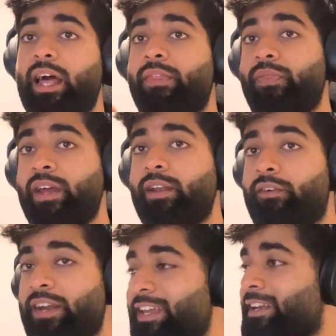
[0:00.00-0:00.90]
And then
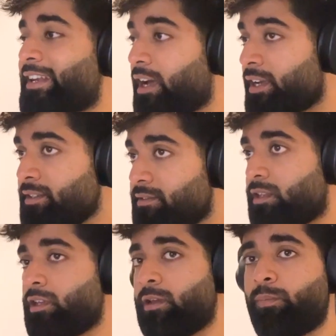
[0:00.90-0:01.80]
recognize
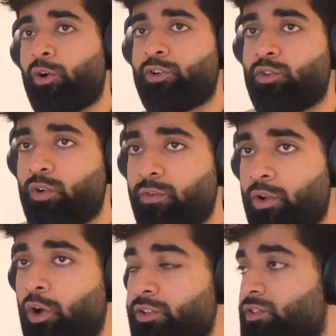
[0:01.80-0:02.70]
the importance of
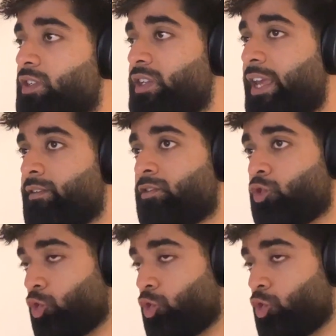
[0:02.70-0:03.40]
lost days.